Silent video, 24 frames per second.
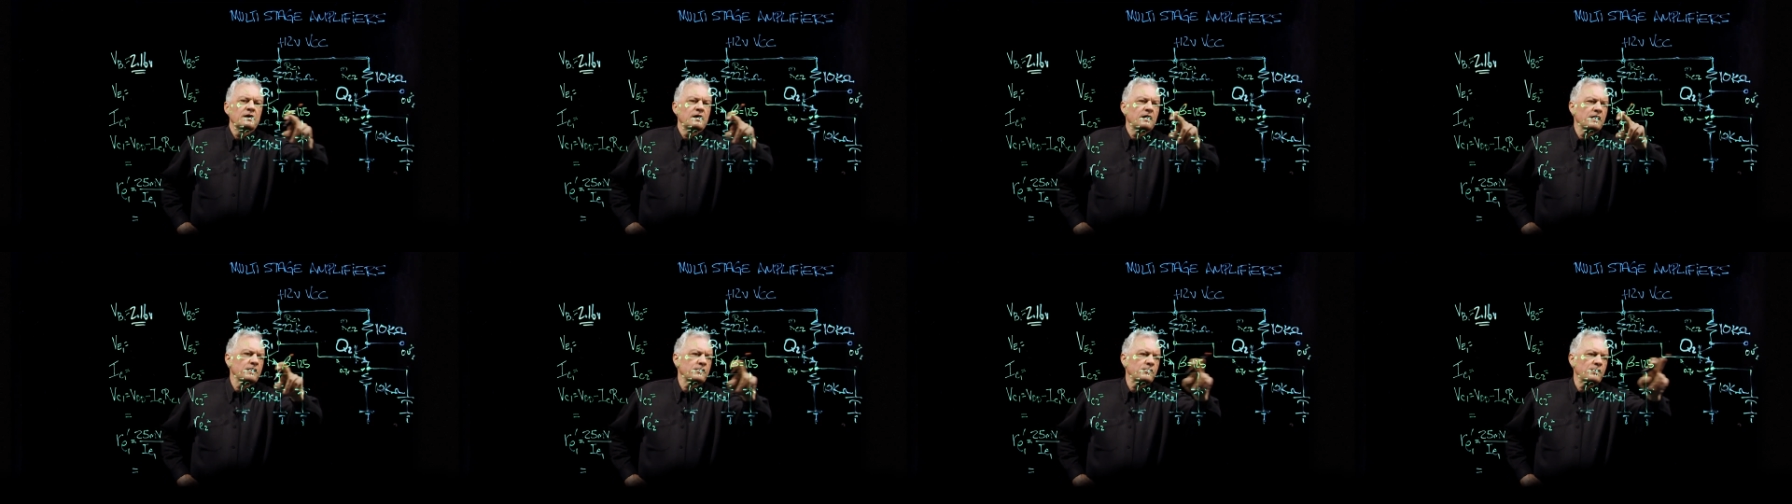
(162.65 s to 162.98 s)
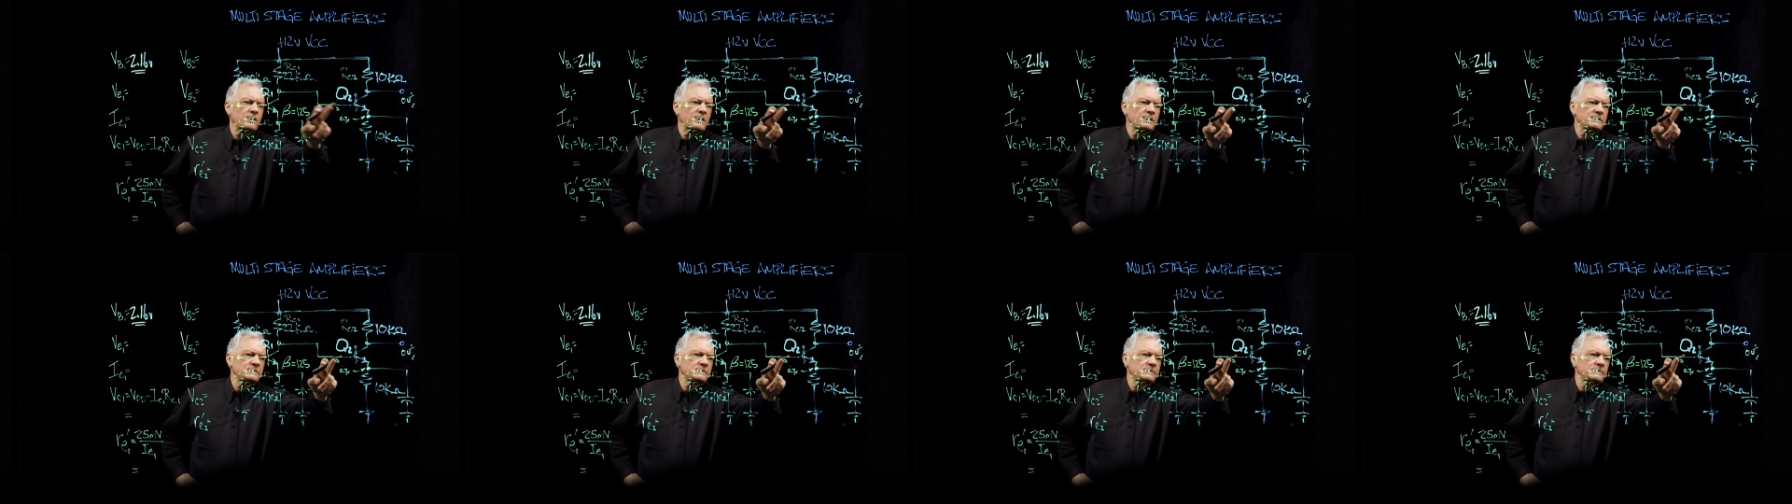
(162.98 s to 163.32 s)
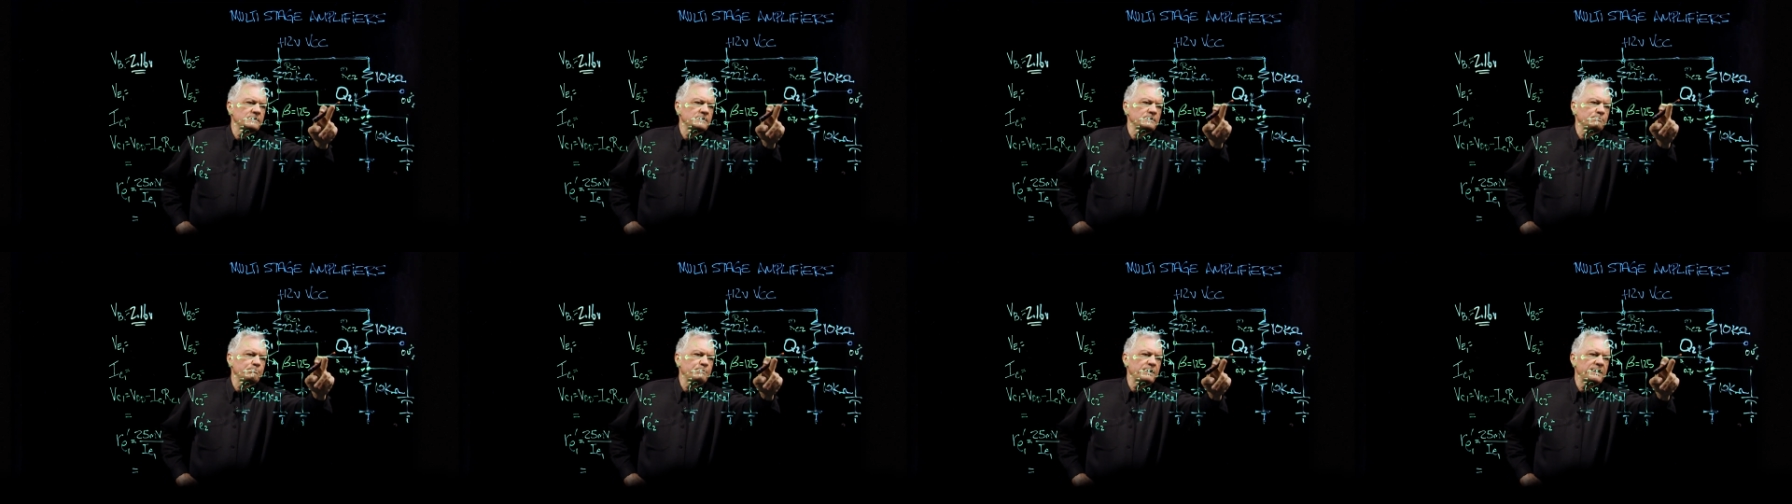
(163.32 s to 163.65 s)
across
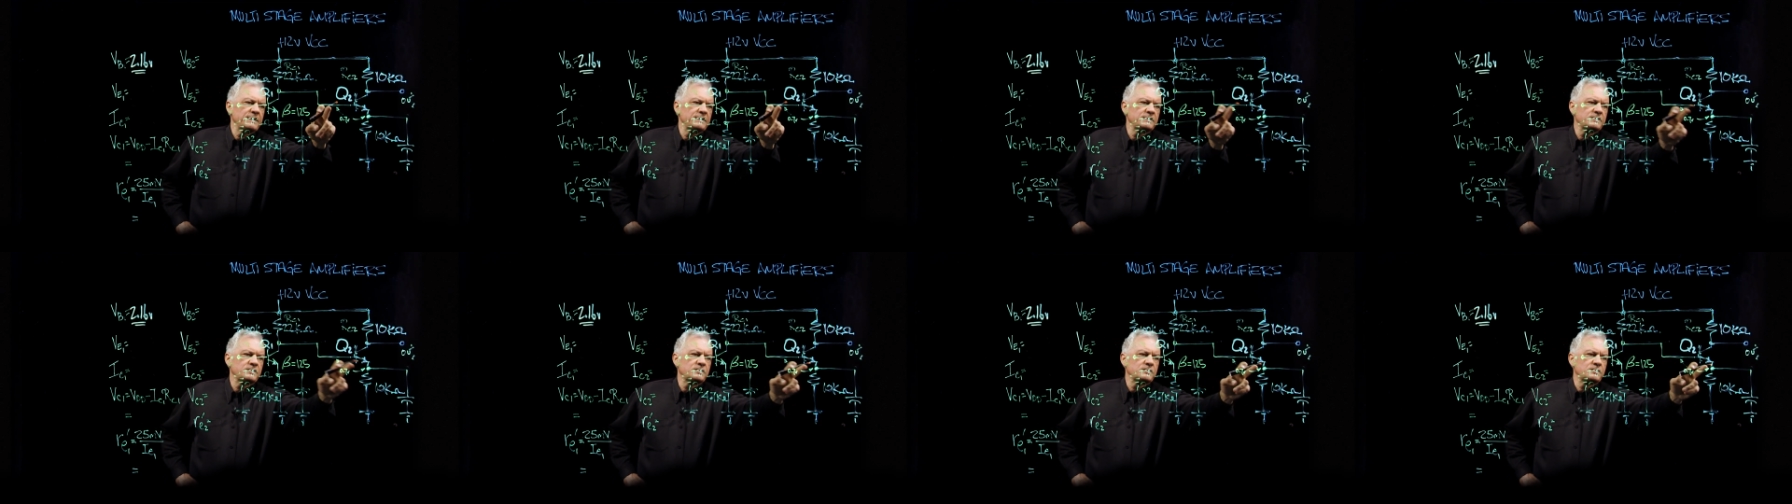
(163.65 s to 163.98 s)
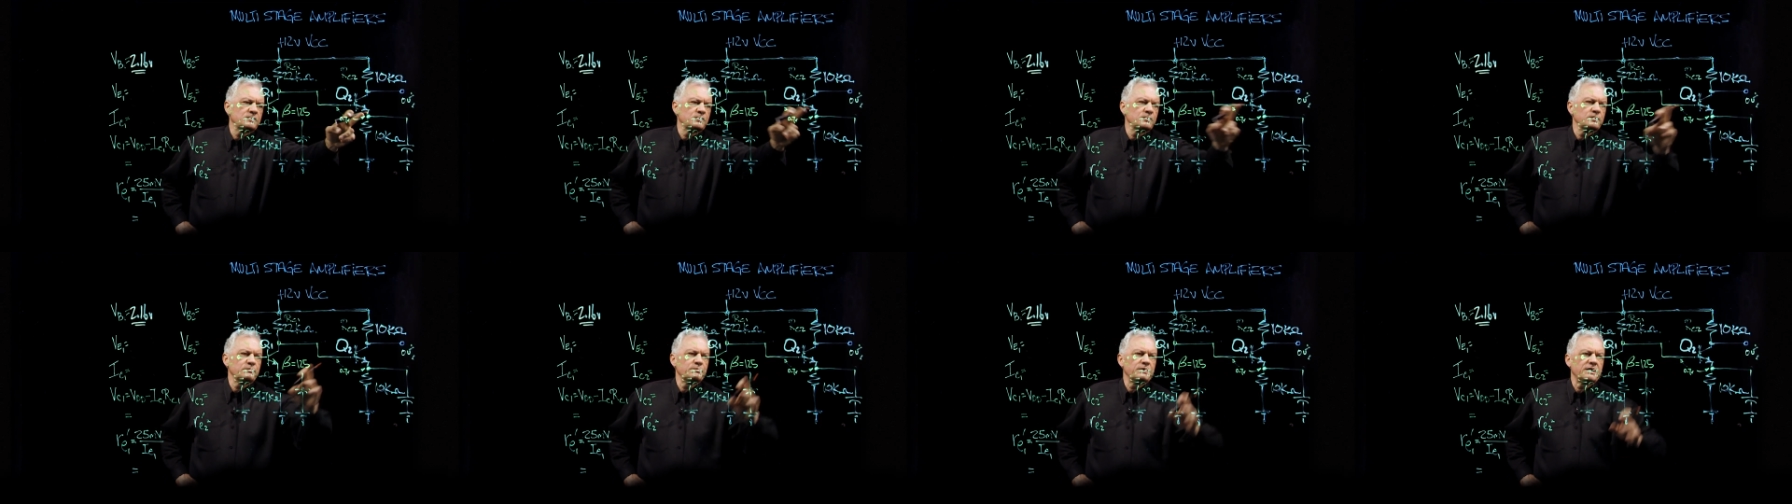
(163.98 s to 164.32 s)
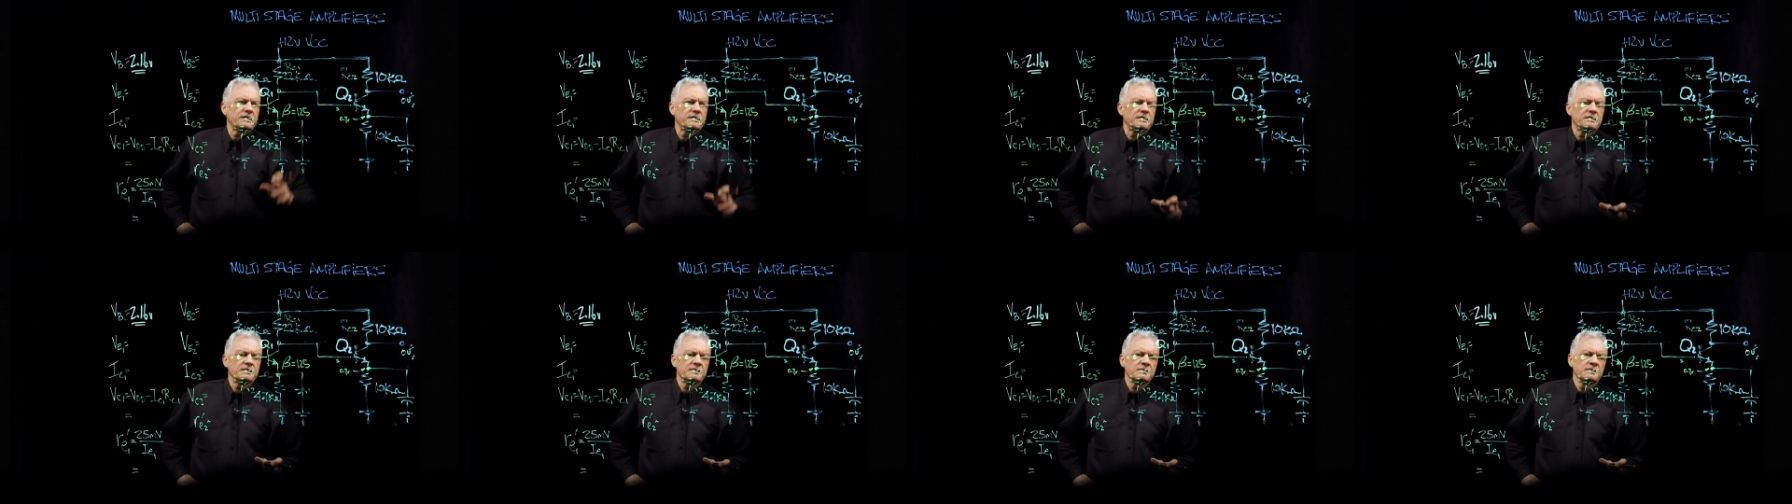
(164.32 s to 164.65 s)
this base to
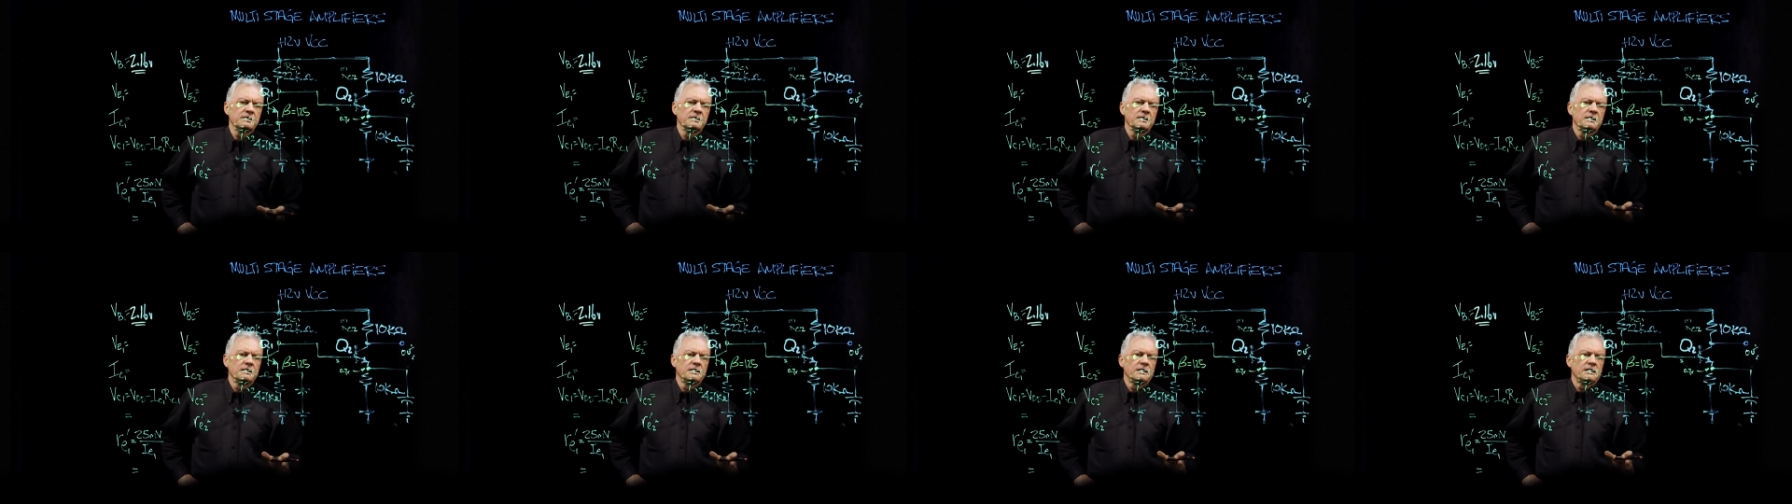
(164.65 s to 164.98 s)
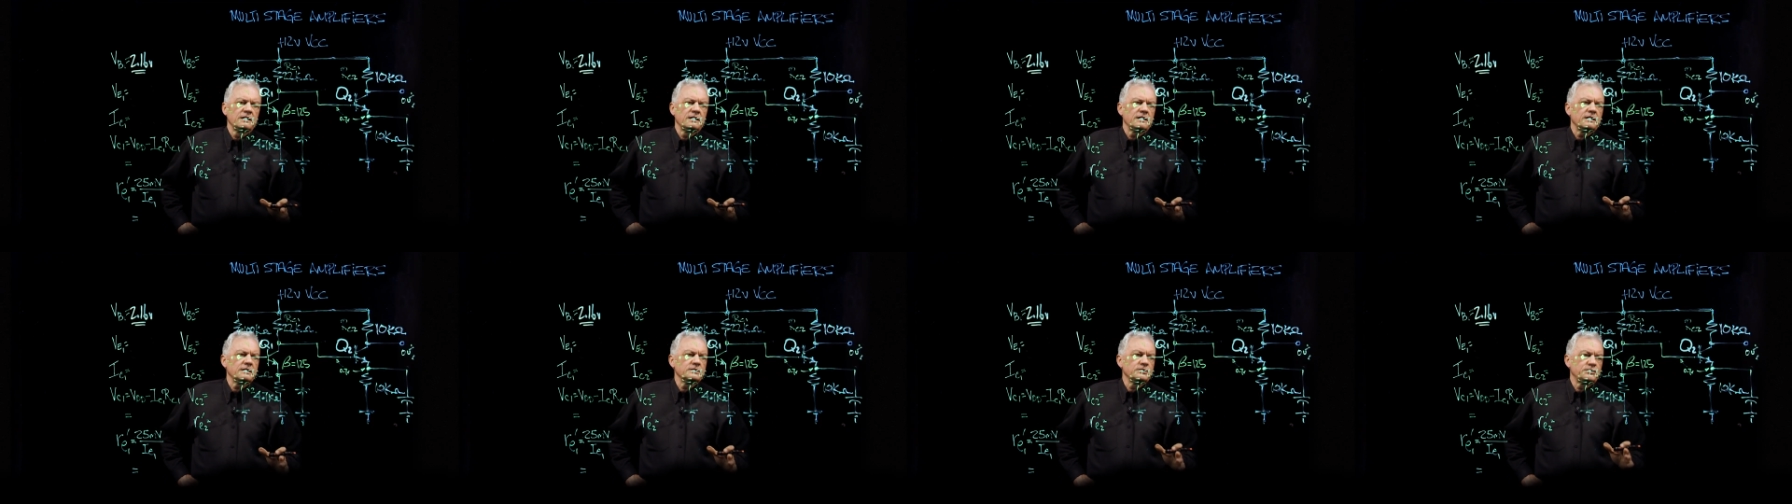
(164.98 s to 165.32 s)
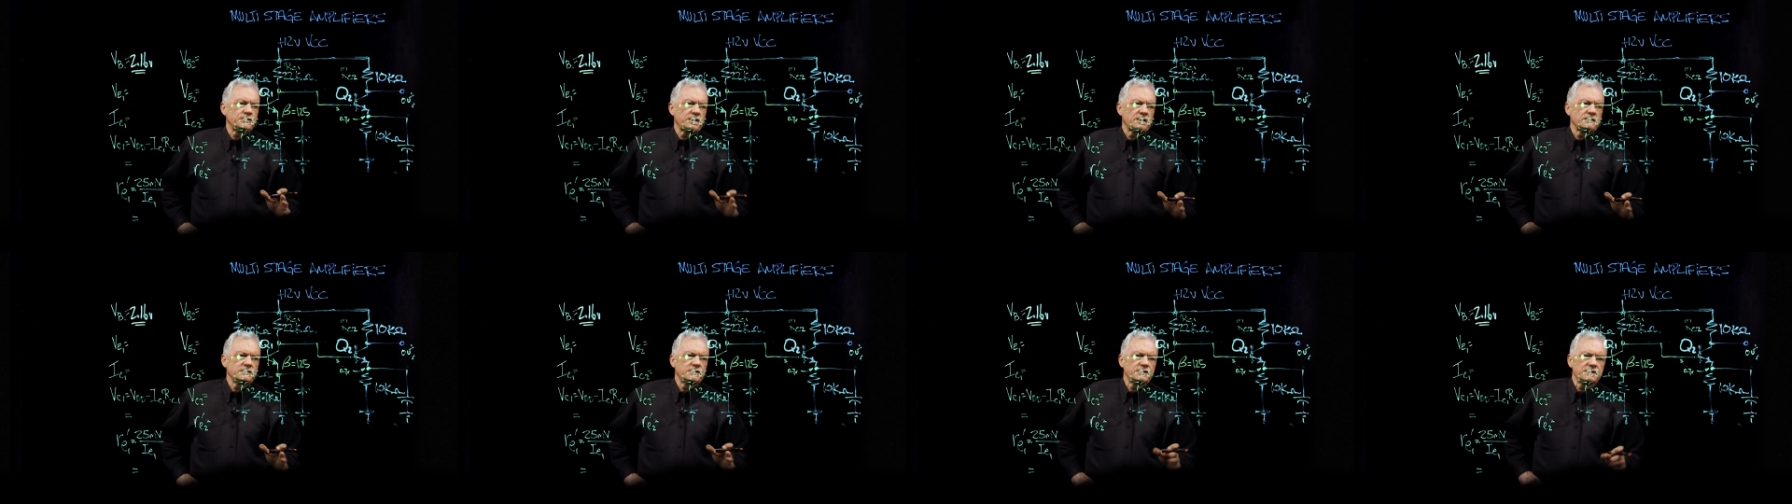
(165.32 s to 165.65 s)
emitter
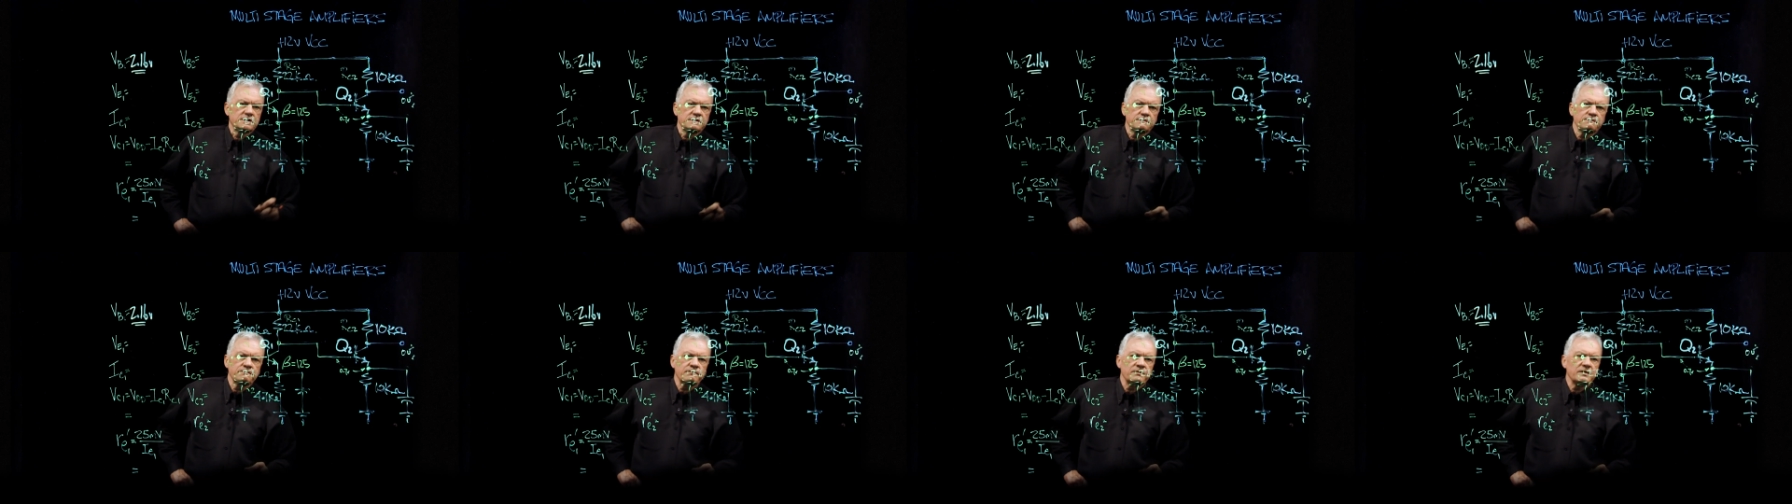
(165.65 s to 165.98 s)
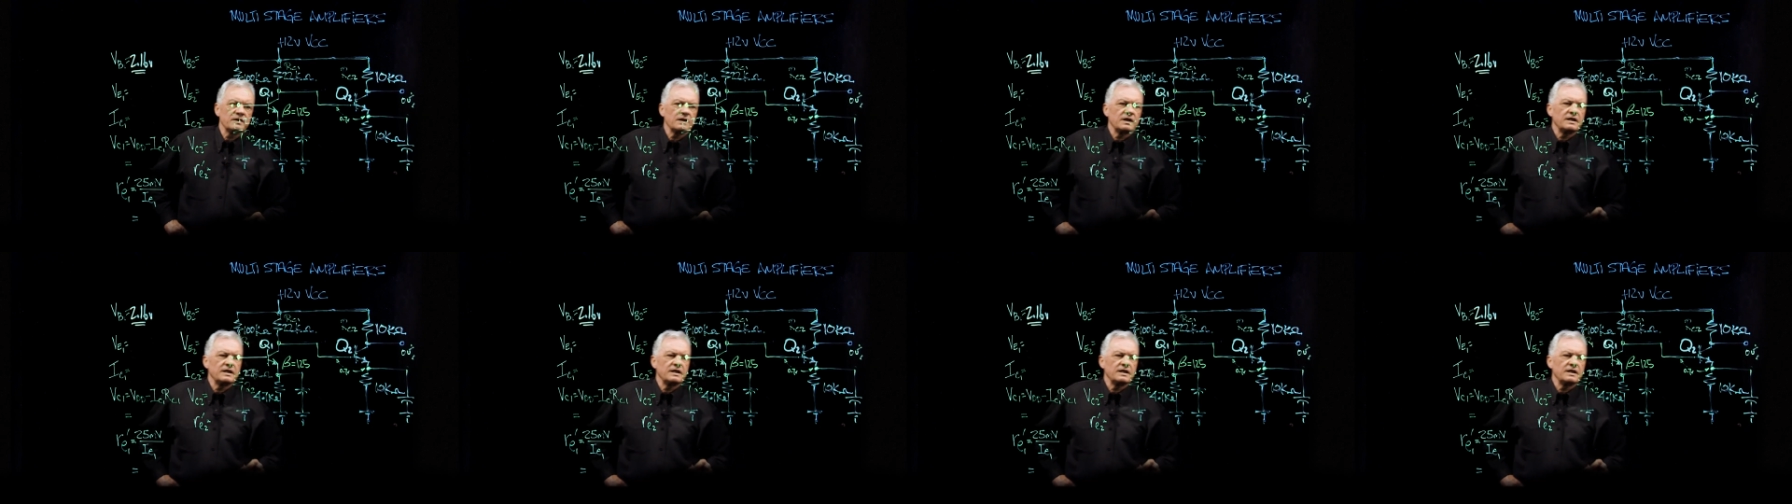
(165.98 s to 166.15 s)
junction.